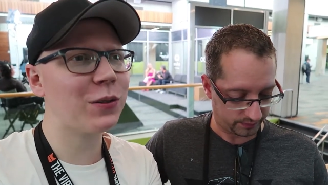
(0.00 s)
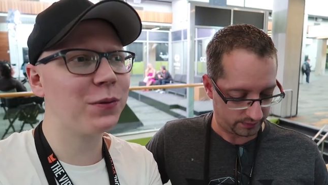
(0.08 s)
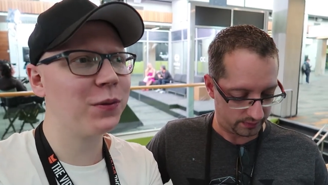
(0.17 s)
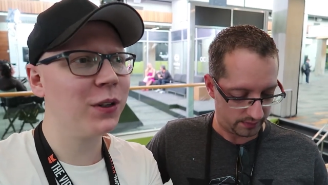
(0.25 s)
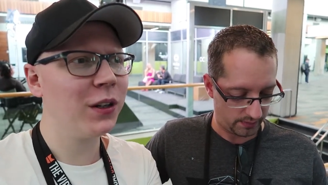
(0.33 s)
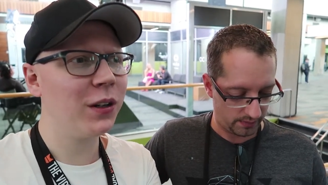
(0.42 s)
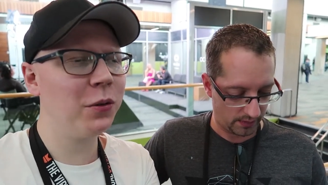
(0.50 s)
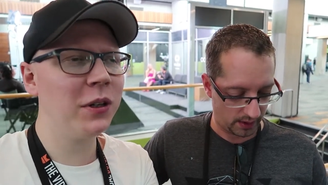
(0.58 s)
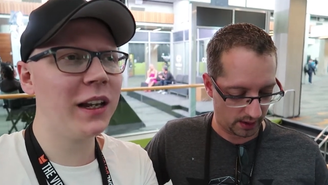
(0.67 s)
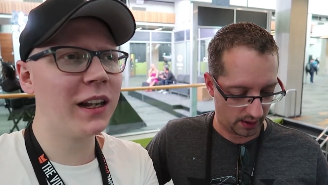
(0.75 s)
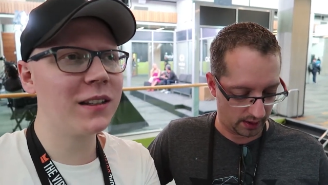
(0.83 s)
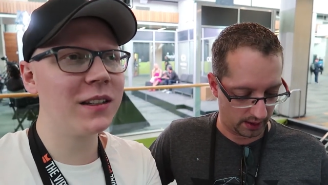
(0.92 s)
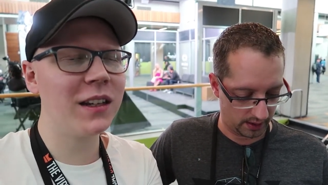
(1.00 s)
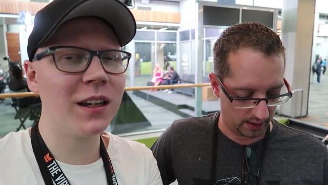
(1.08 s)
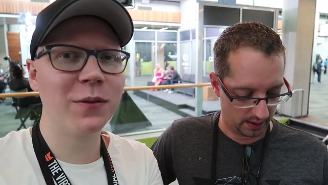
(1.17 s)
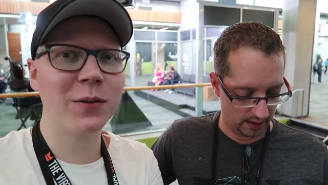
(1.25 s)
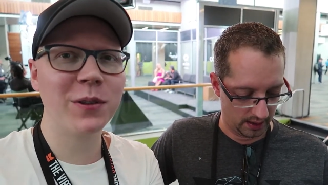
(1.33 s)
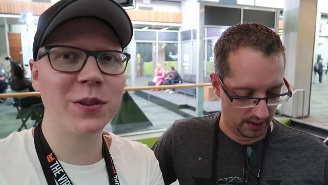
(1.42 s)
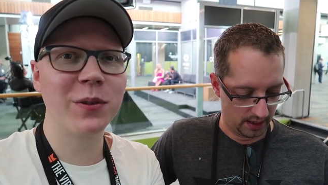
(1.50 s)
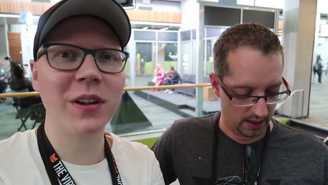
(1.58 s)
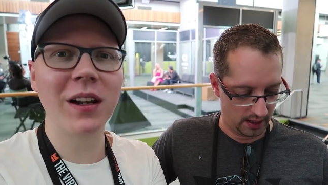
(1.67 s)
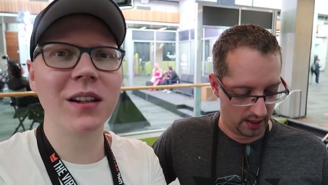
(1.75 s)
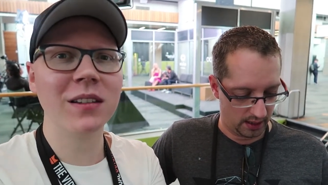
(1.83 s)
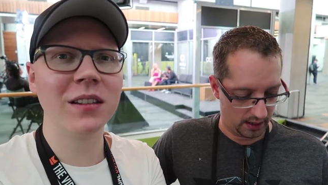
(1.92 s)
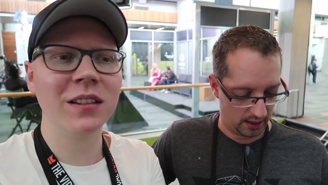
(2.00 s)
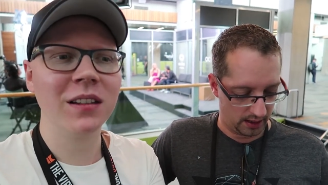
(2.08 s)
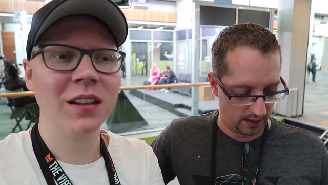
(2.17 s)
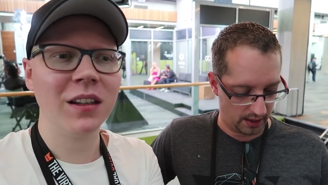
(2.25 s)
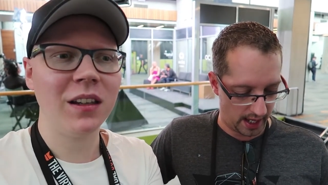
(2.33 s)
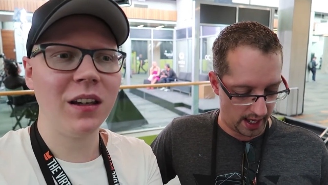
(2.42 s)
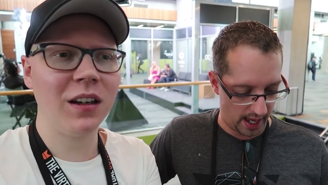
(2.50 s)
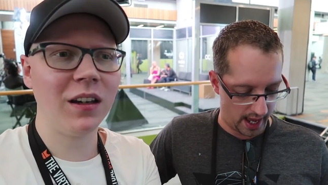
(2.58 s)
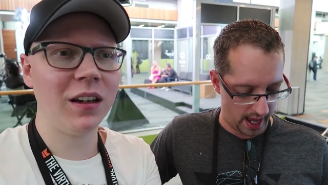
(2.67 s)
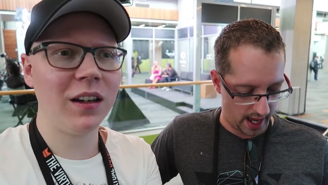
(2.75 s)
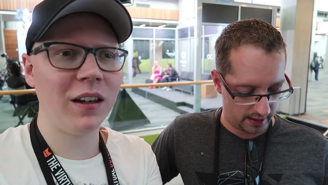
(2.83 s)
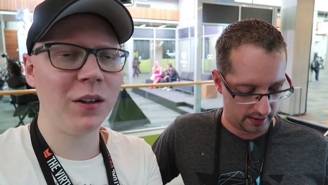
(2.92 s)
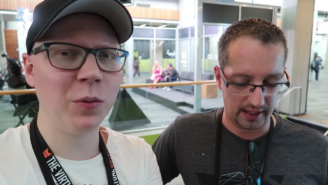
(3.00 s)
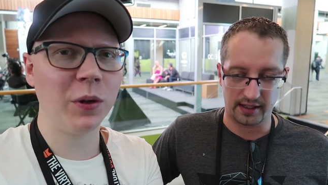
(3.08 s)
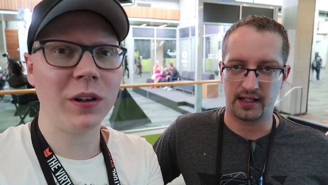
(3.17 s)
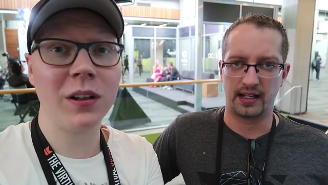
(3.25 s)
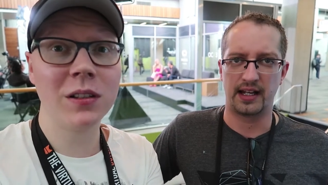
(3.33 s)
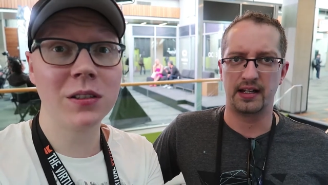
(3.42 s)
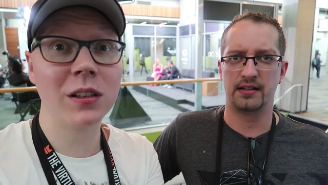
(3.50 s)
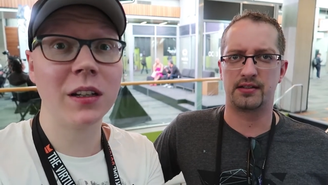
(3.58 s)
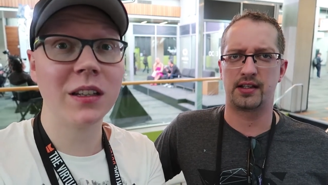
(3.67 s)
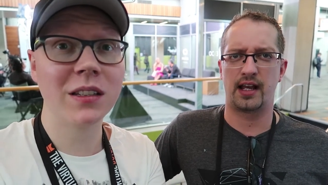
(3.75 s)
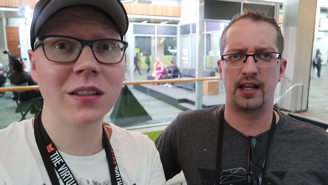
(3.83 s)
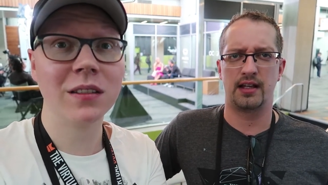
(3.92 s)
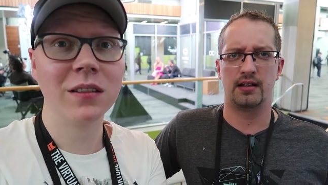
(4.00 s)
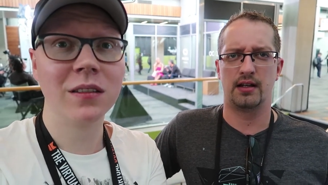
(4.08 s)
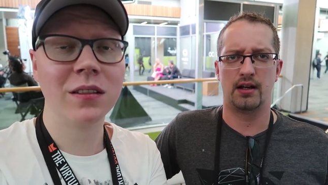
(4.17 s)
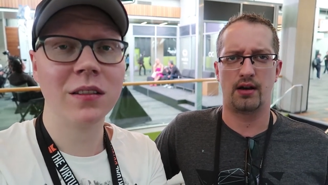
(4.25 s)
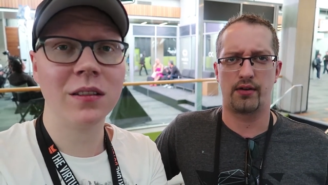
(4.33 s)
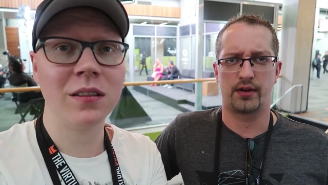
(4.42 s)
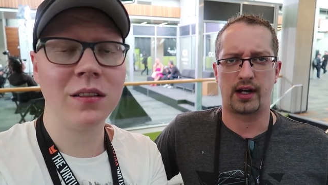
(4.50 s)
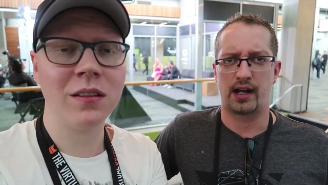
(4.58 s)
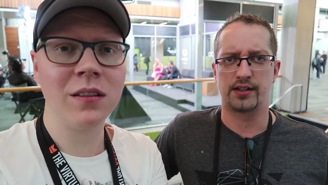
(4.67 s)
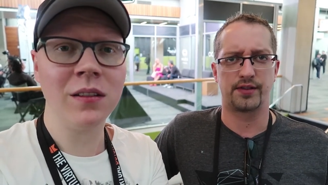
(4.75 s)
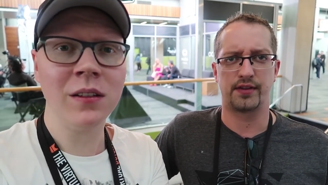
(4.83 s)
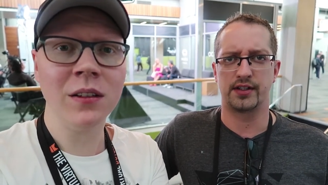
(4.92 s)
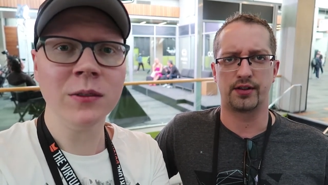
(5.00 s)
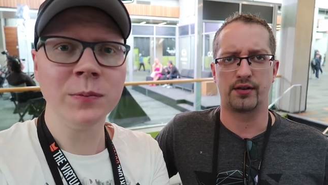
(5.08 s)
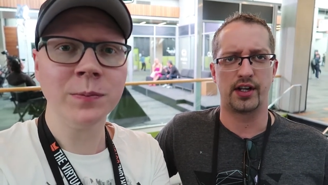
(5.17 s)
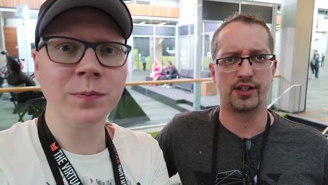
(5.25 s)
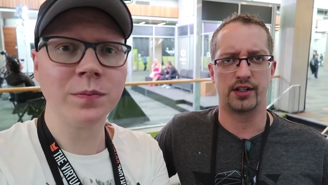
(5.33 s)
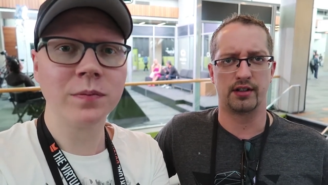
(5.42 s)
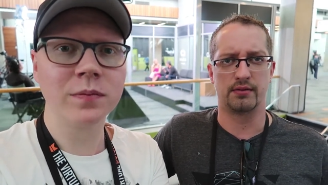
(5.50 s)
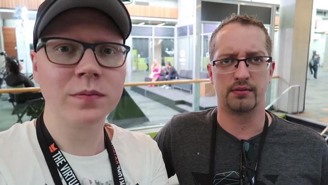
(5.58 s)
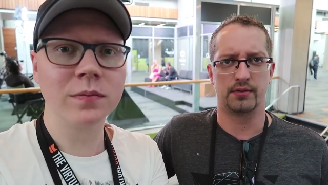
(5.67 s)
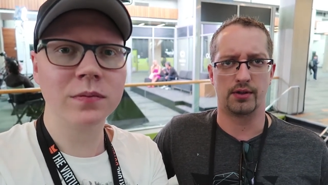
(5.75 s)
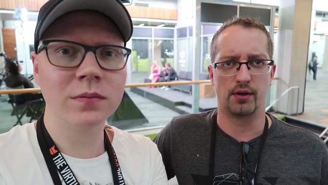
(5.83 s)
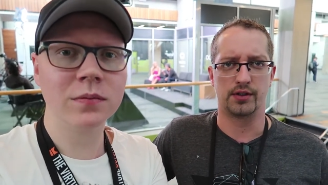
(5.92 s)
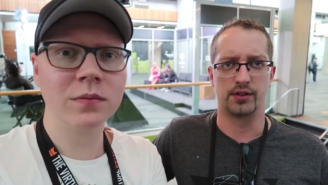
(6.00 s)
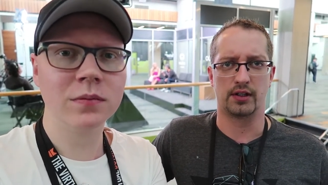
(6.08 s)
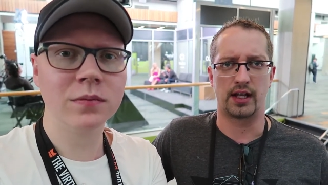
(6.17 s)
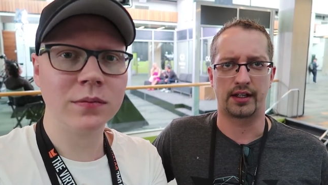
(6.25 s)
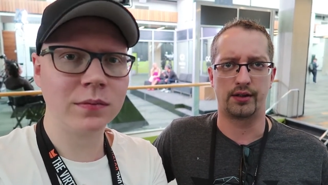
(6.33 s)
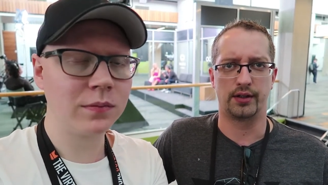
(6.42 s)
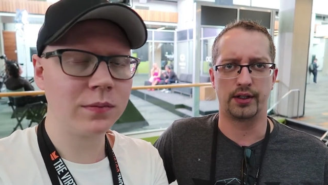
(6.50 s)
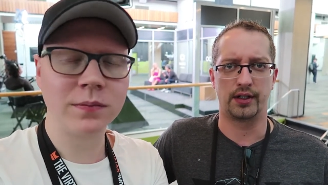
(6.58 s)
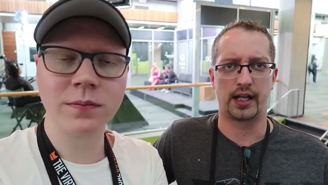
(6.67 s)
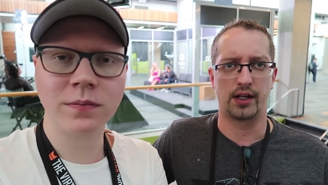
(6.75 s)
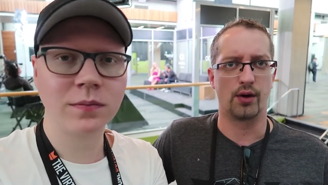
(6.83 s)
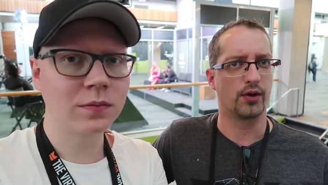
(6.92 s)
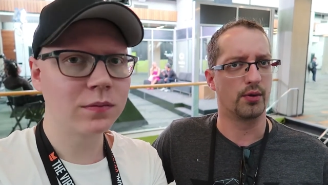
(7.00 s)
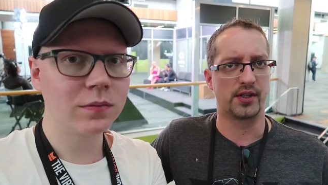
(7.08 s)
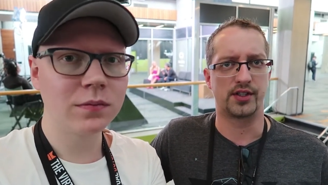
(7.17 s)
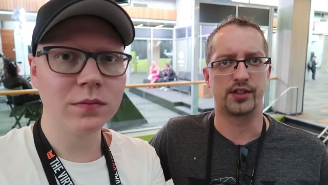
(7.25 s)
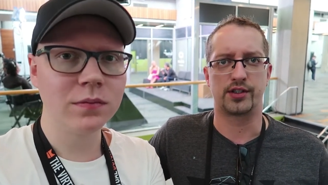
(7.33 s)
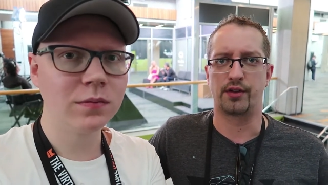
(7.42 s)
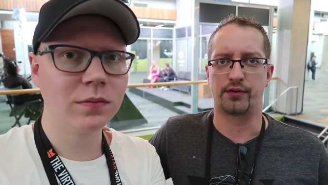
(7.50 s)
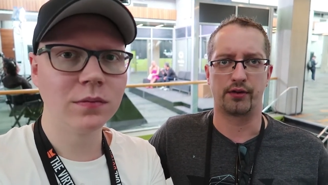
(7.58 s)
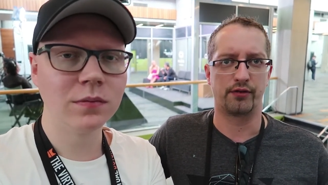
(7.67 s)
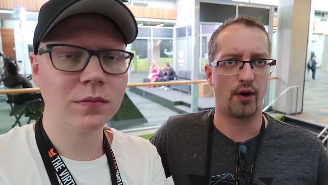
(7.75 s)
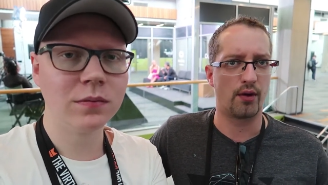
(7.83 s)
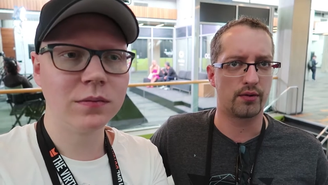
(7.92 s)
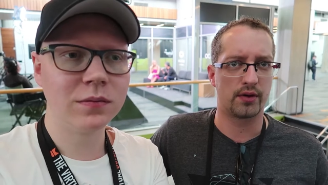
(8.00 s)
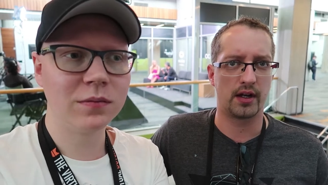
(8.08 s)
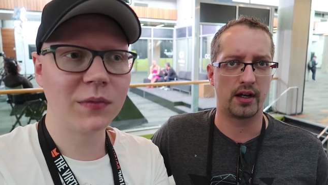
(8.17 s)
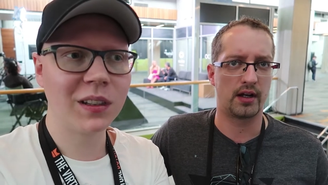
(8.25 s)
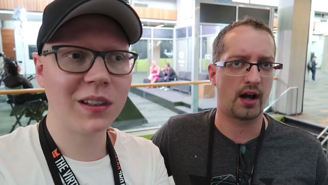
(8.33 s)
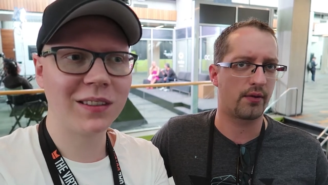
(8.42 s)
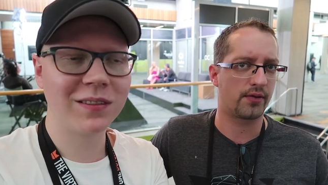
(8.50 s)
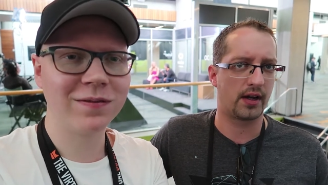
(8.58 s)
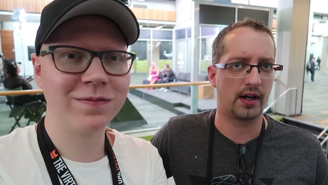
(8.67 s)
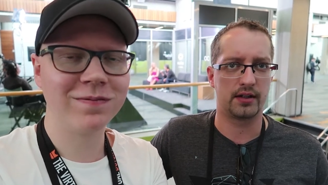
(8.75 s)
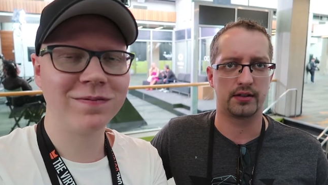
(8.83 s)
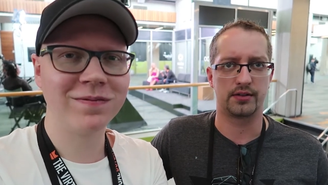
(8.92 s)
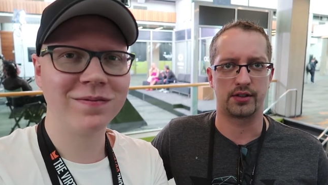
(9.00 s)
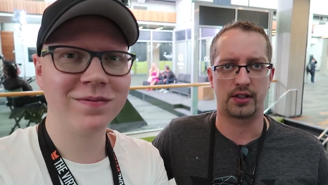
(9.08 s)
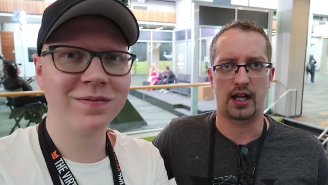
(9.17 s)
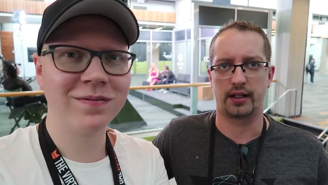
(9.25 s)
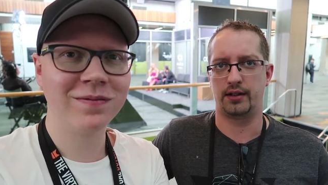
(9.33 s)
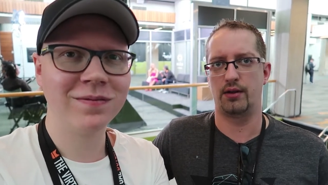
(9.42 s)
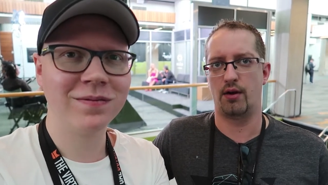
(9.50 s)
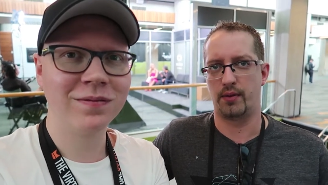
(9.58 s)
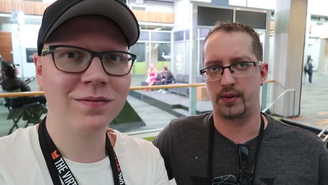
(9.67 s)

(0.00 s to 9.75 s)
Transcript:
Speaker 1: of
Speaker 2: reality and virtual reality. Uh, and they, they didn't nice.
Speaker 1: say uh, other kinds of integration, so it's not like you're, you're getting all your messages of your phone uh, out there, just like you know